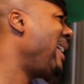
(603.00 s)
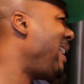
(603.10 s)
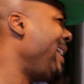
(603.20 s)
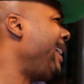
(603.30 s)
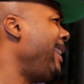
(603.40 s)
They
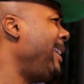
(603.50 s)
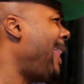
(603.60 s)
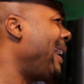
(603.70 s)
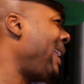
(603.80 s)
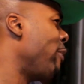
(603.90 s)
kicking it
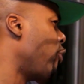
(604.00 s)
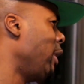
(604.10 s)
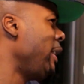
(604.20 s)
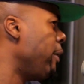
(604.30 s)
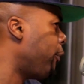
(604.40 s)
like they
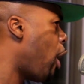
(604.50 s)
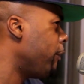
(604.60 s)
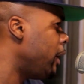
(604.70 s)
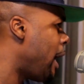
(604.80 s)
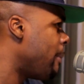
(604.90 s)
really
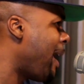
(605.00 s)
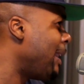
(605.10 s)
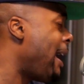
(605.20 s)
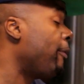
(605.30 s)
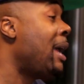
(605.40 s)
involved in everybody's
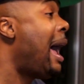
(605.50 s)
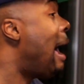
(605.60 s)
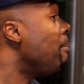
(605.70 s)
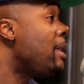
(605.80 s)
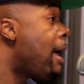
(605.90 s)
life.
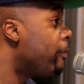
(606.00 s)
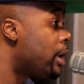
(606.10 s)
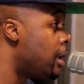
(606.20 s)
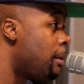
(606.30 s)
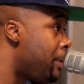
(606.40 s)
I'm never
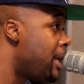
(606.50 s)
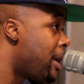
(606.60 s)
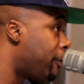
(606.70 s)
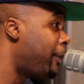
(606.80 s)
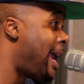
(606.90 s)
going to be
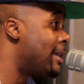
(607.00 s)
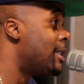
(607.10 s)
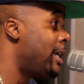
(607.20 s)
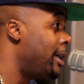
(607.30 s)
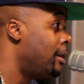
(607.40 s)
there for that
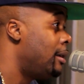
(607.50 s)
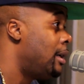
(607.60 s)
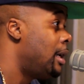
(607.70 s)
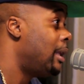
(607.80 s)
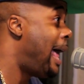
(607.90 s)
scene.
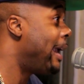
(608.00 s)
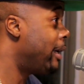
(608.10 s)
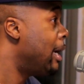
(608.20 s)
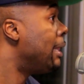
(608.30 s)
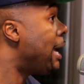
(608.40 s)
Like,
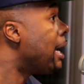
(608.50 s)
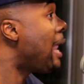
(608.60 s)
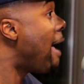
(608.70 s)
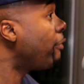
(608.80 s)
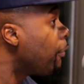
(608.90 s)
they're going to
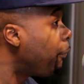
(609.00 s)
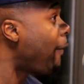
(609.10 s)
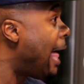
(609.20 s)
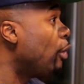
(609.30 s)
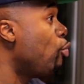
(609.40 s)
have to
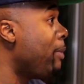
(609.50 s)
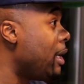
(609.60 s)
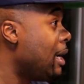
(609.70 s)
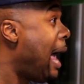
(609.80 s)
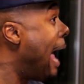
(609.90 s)
follow me.
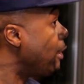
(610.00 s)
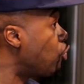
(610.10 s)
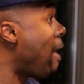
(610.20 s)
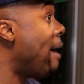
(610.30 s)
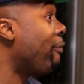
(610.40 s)
I
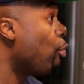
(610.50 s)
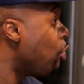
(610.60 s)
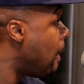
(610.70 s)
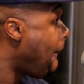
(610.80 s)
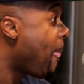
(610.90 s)
travel
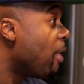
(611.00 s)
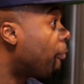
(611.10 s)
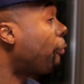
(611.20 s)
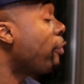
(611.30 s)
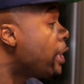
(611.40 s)

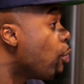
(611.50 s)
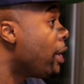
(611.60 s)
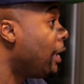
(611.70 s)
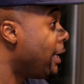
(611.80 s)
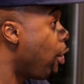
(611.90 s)

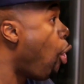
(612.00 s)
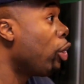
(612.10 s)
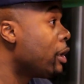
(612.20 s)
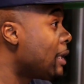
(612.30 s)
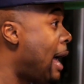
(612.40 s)
frequently, all
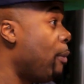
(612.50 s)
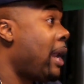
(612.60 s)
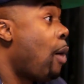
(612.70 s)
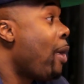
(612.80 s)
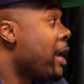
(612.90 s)
the time. When
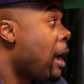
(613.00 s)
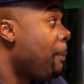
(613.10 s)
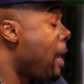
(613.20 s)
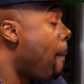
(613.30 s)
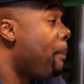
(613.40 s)
I wake up
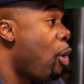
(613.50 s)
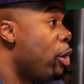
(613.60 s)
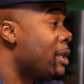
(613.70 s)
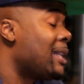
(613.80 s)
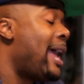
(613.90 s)
and I'm bored,
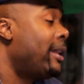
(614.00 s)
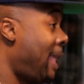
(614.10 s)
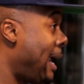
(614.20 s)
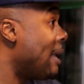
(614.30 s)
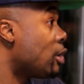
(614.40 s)
it's like
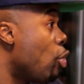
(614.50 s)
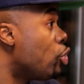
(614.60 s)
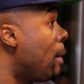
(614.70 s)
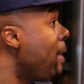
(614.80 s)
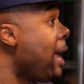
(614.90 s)
I told
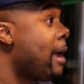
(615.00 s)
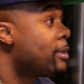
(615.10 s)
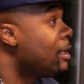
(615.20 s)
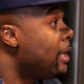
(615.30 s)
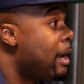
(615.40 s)
you, I'm in
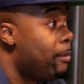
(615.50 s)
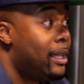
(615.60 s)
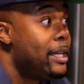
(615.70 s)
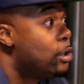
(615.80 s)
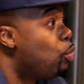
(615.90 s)
Amsterdam at
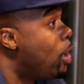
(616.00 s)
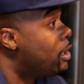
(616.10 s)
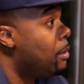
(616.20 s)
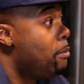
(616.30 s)
least once a